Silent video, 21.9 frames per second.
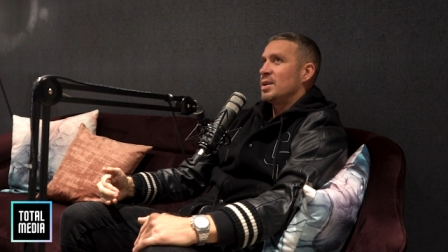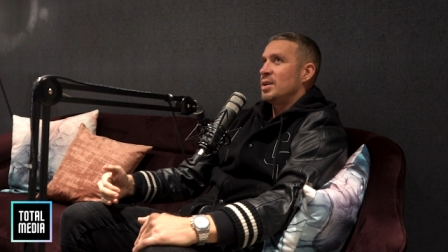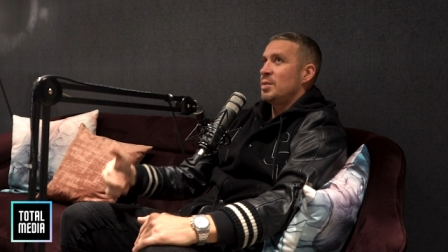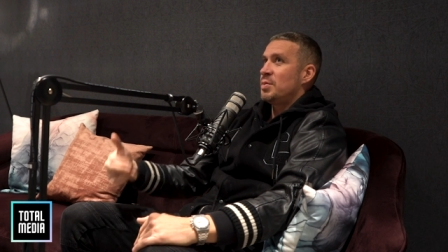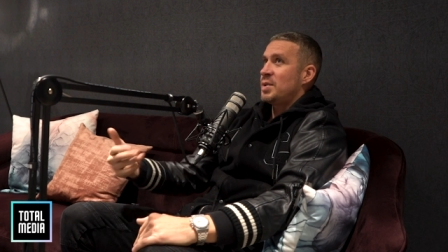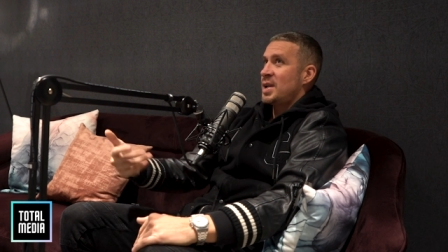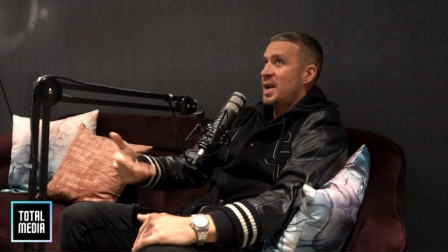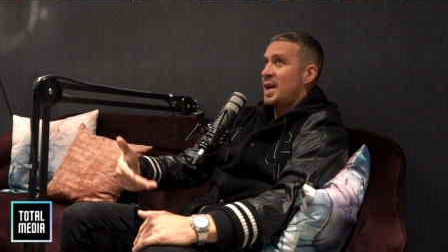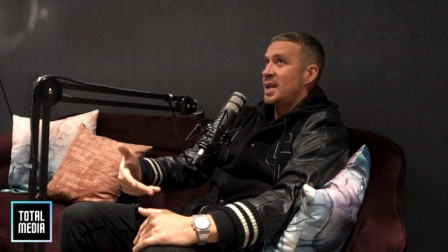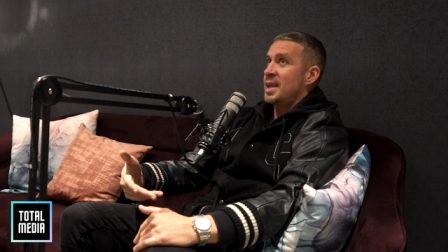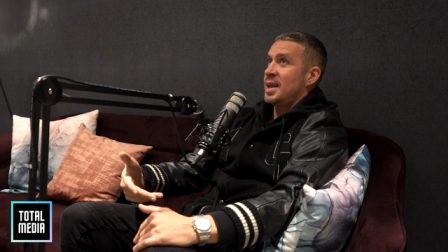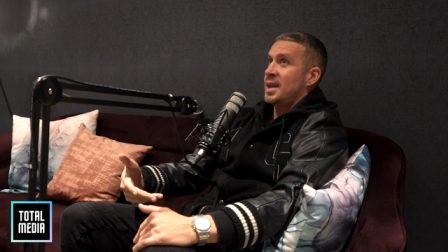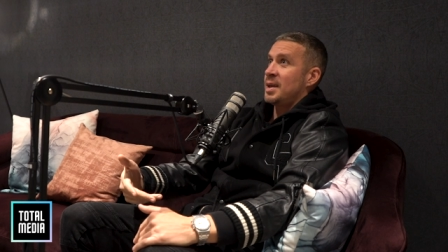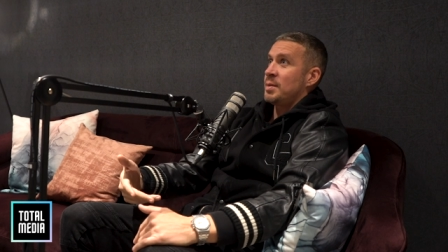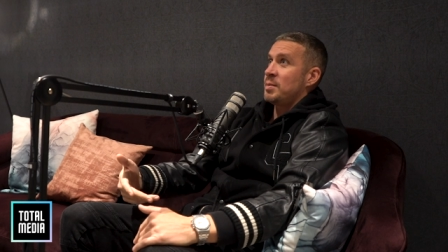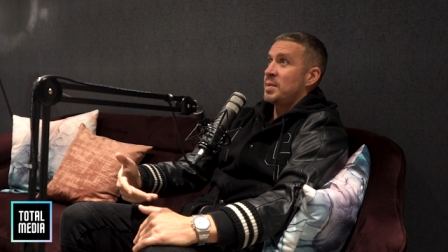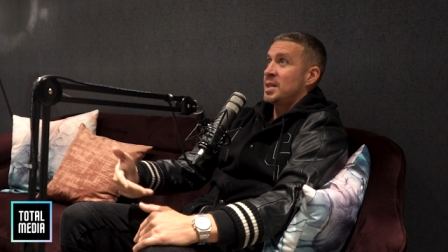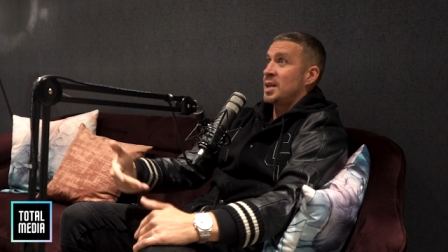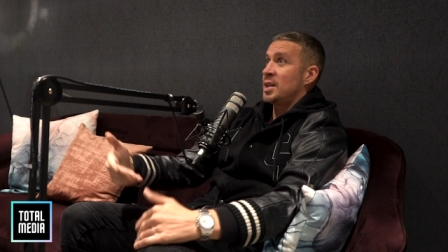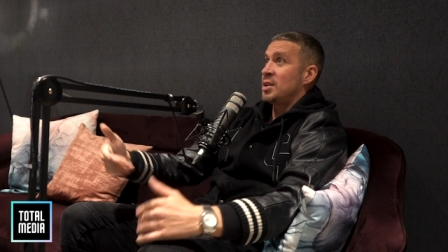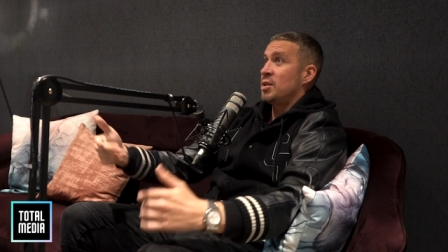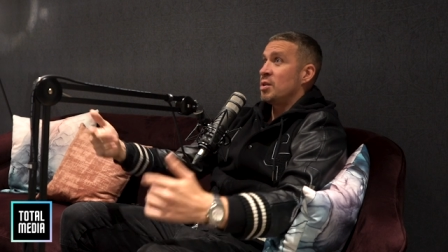you're playing him
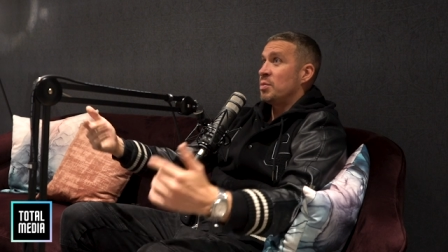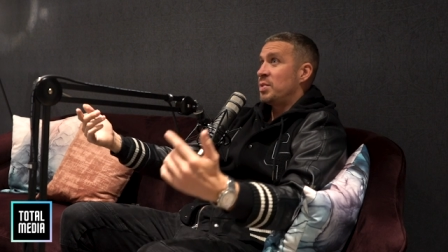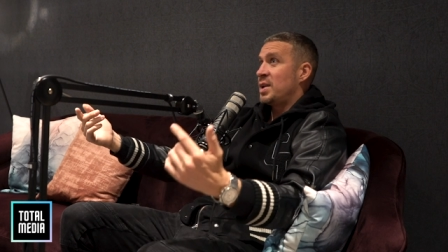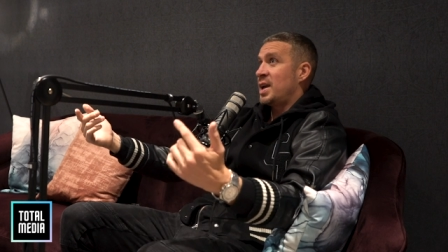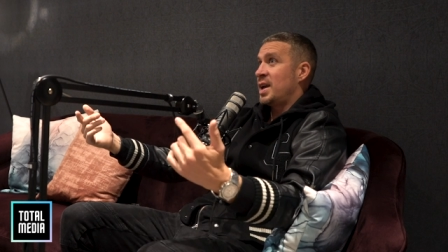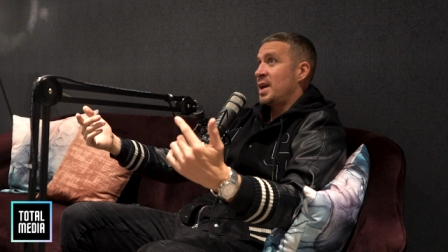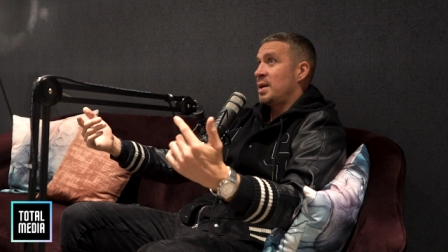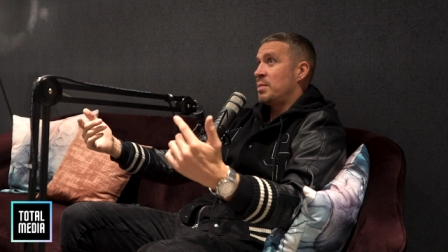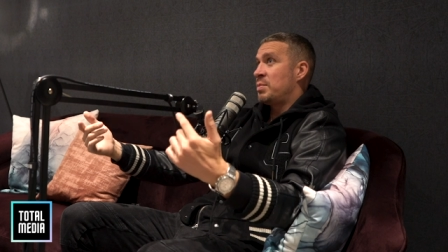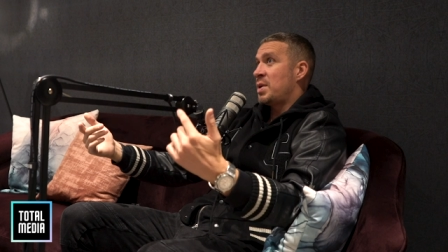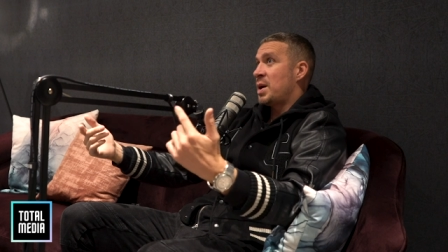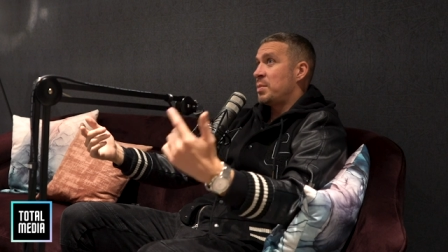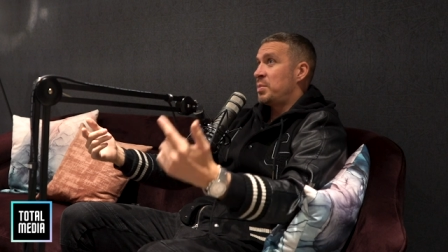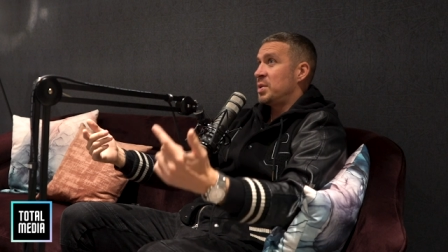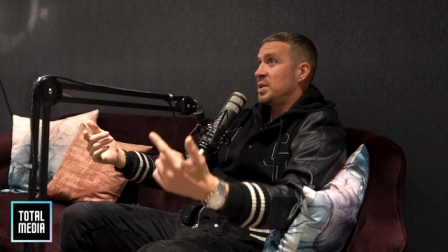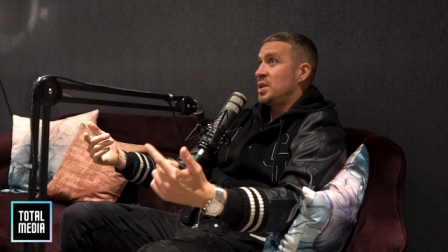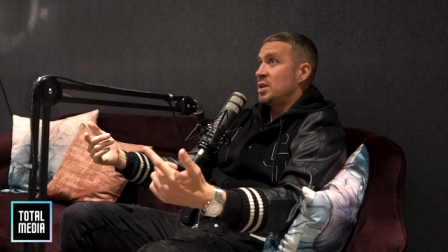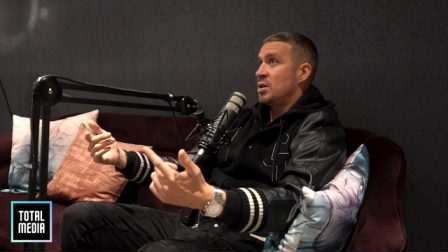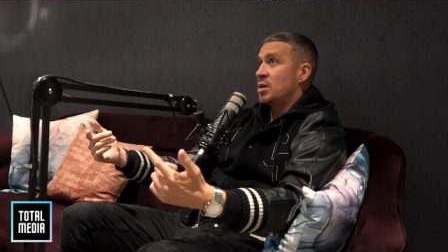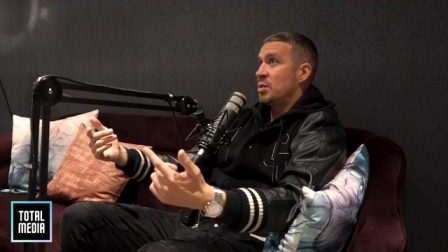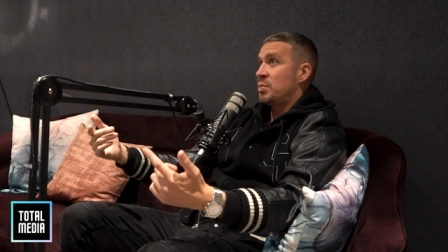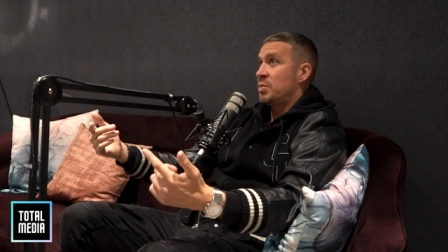and then you're playing Papa
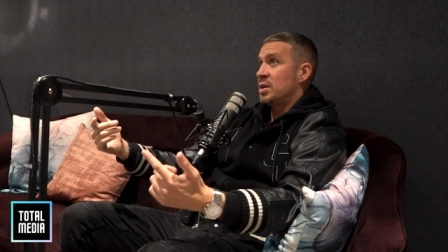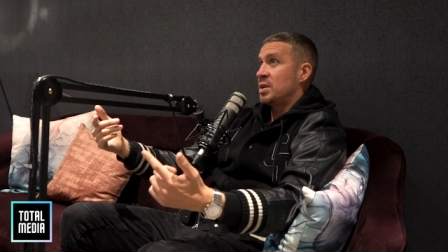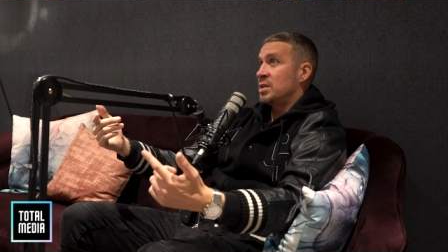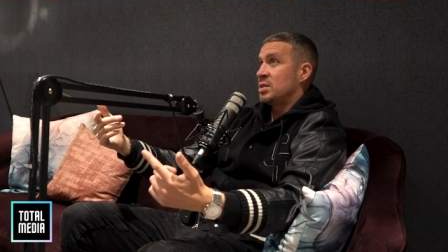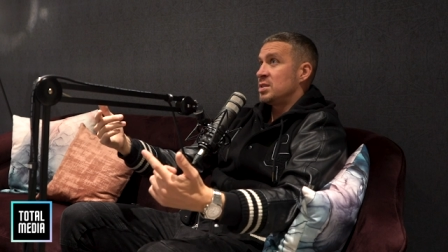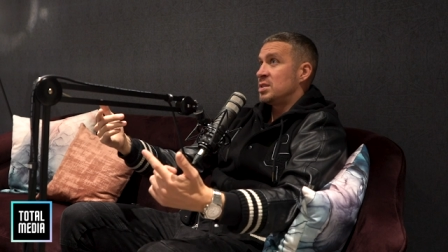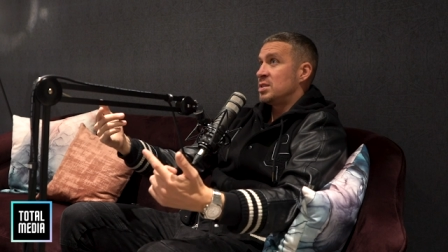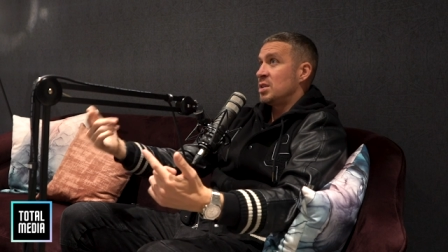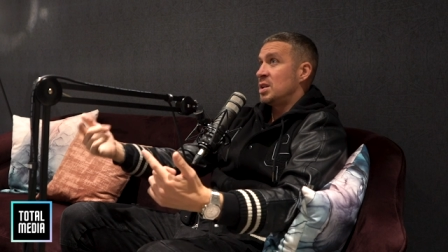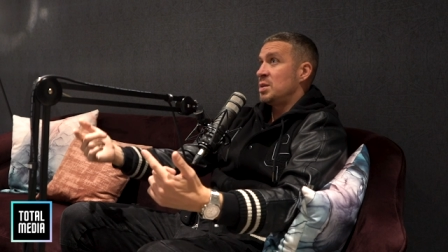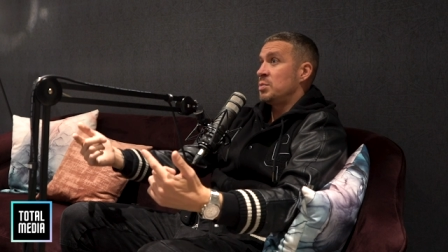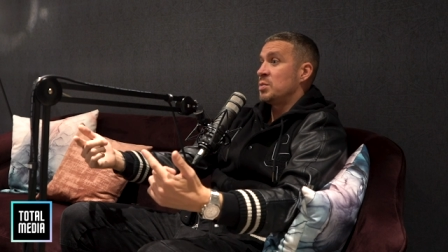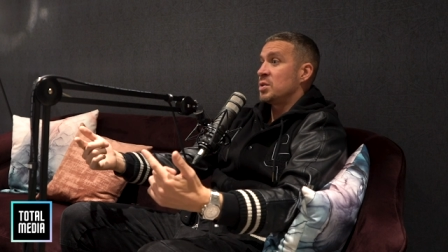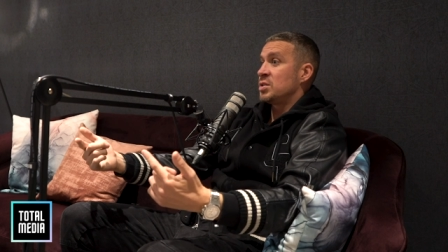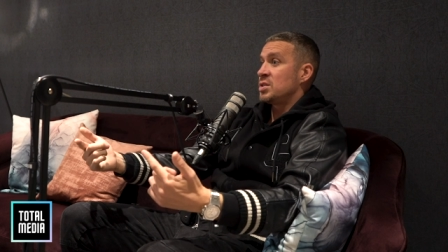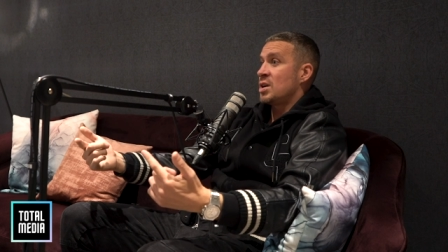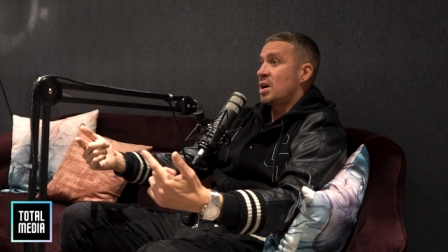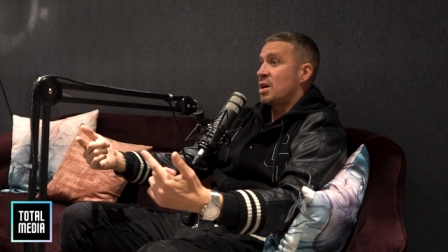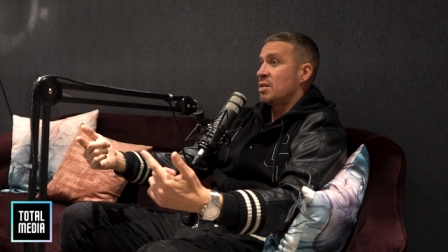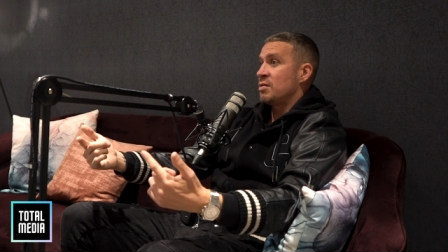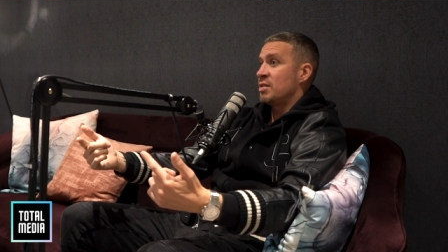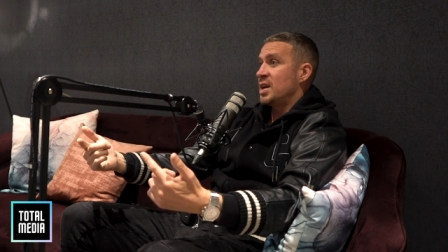Diop and Sulley
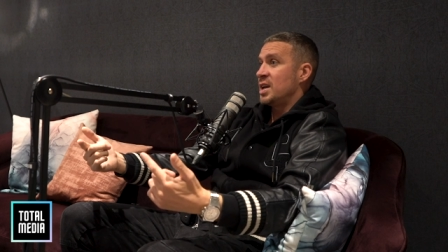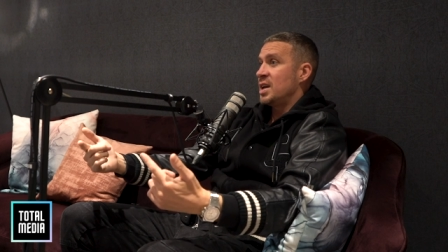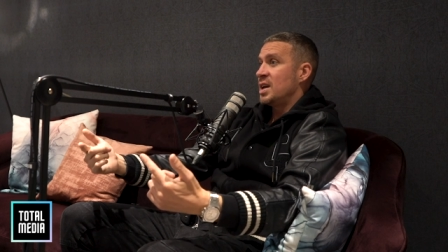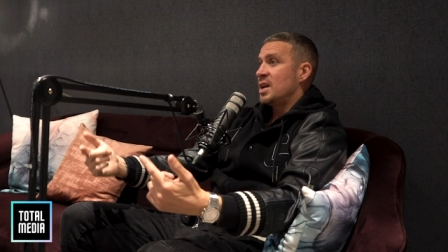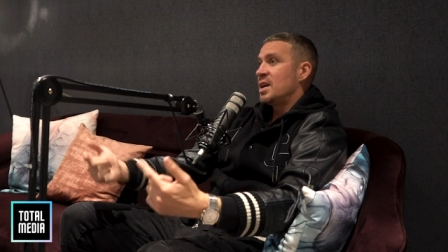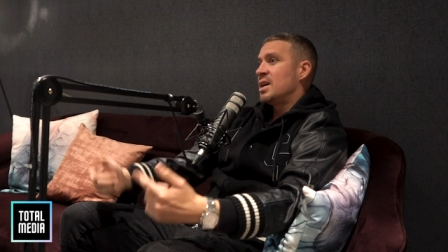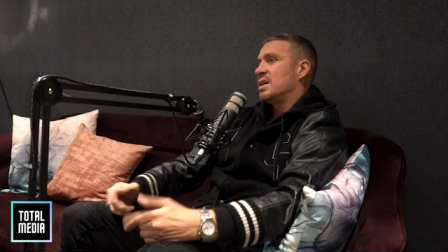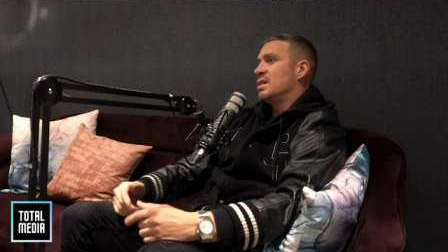Muntari.